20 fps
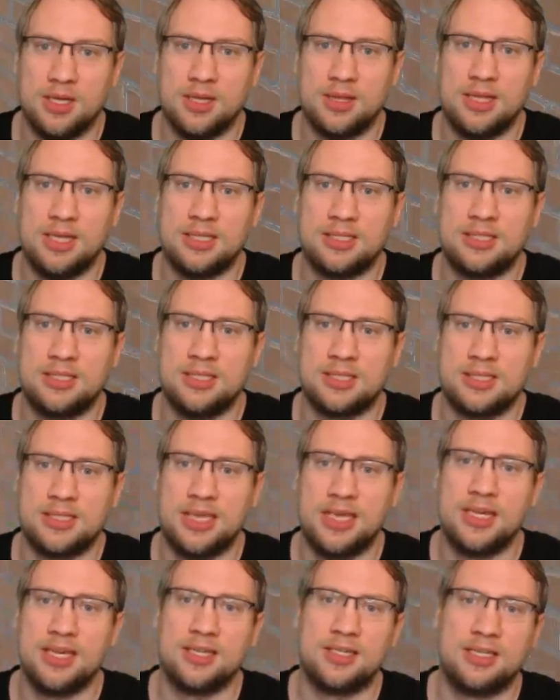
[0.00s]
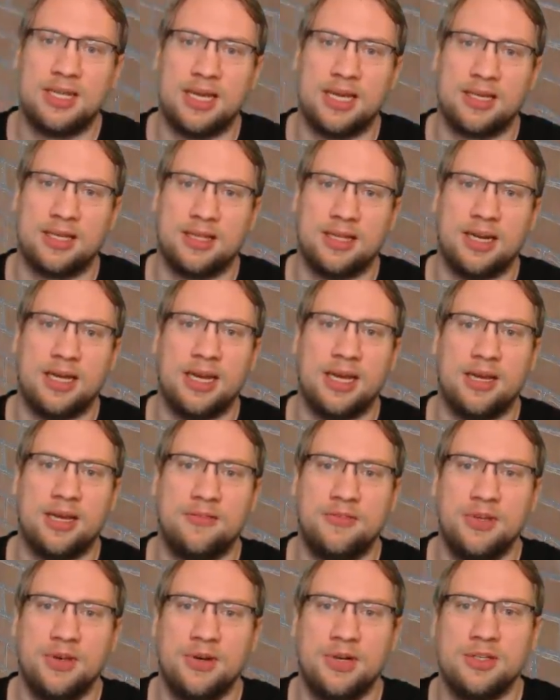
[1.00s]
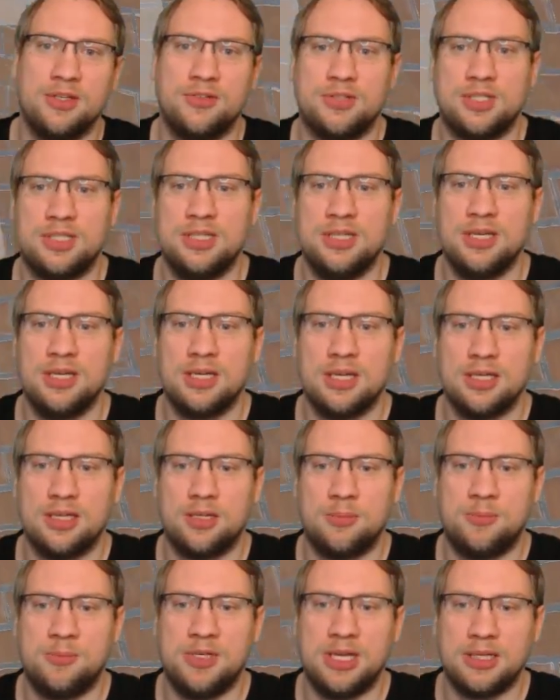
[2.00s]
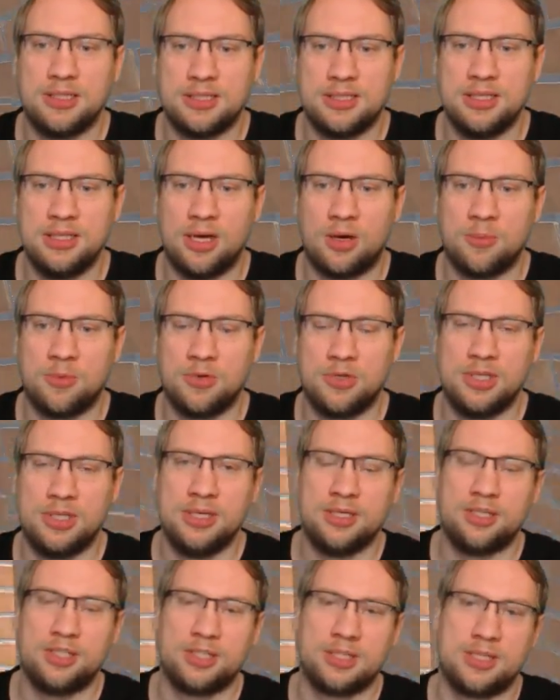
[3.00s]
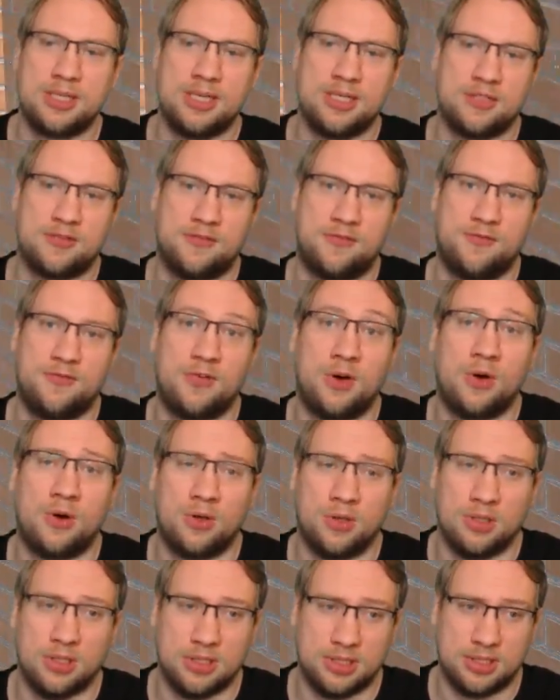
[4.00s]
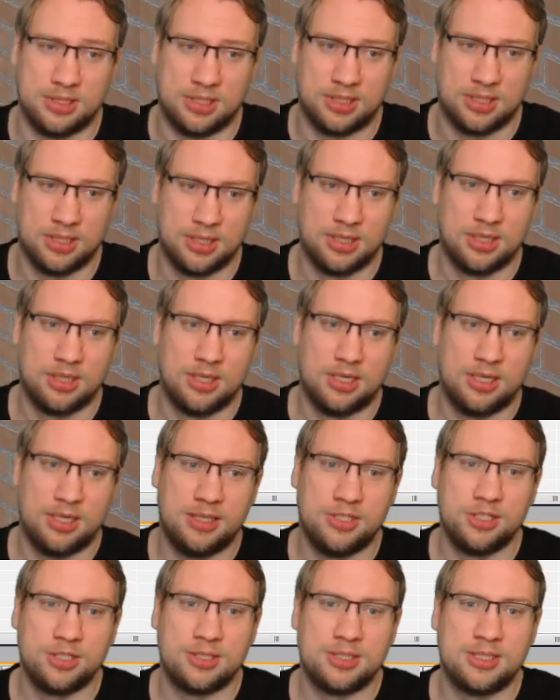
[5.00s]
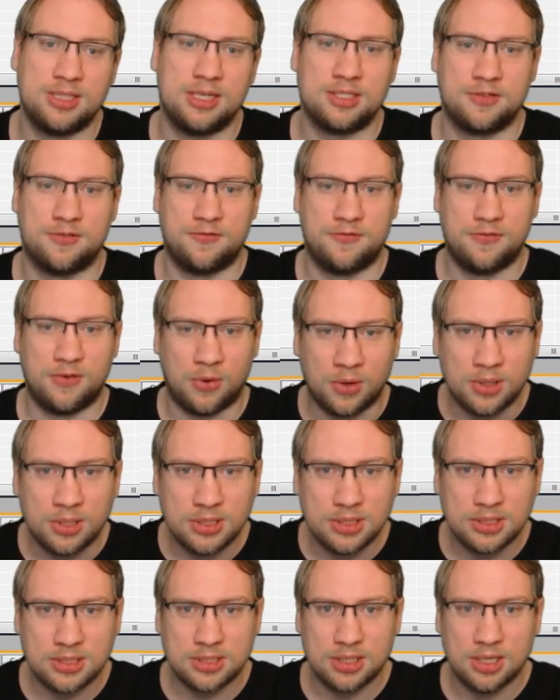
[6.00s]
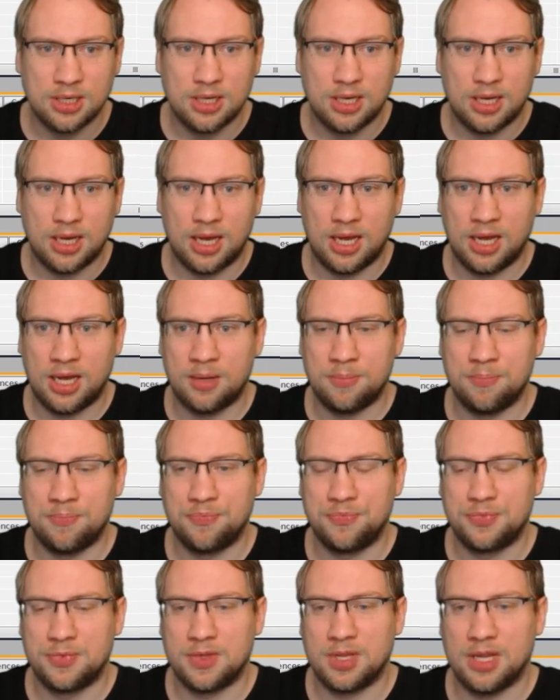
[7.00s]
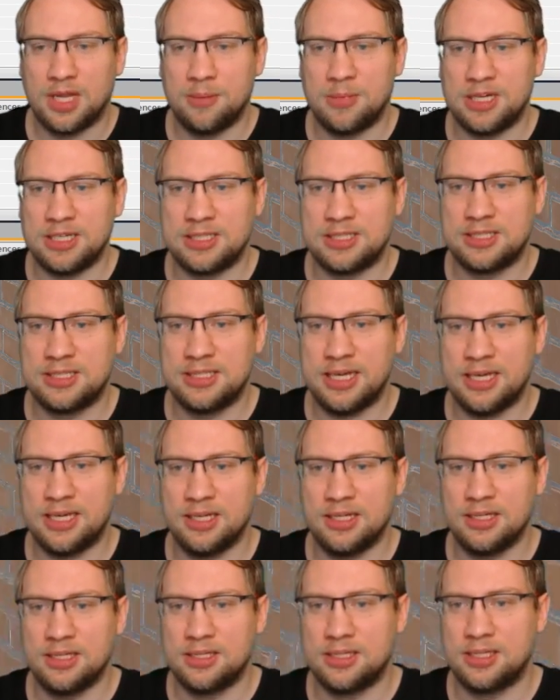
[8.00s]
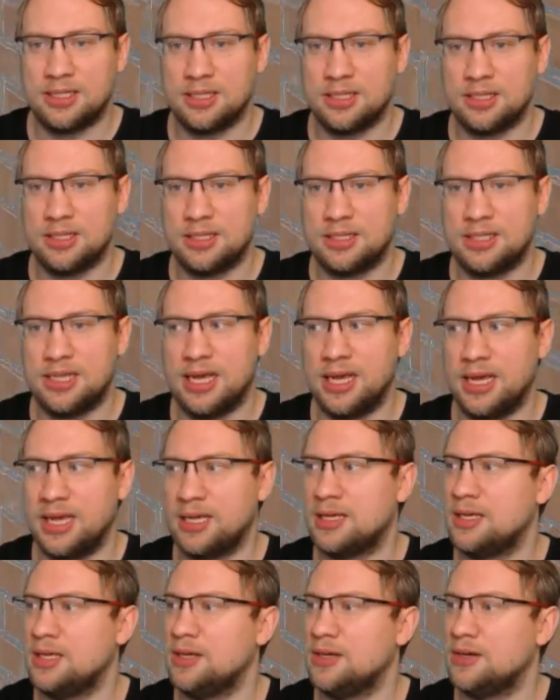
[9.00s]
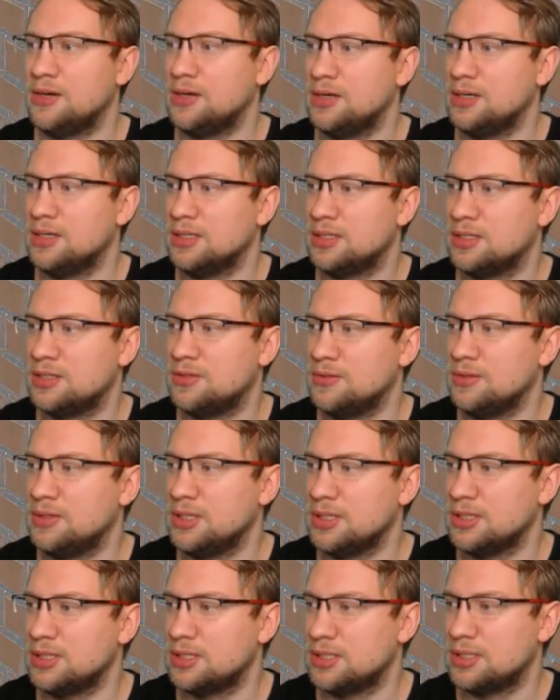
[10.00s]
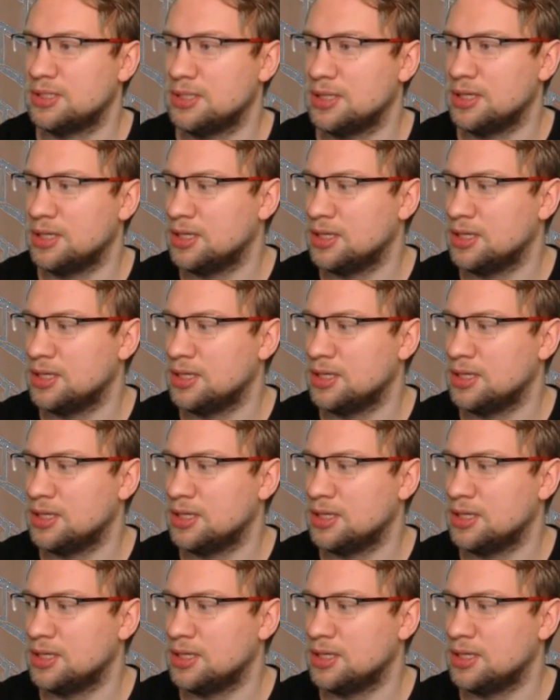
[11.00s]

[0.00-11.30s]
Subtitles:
There's the second tank that I have here, and you see the PLC output here just says false. It just says false. And my second tank here, let's do this.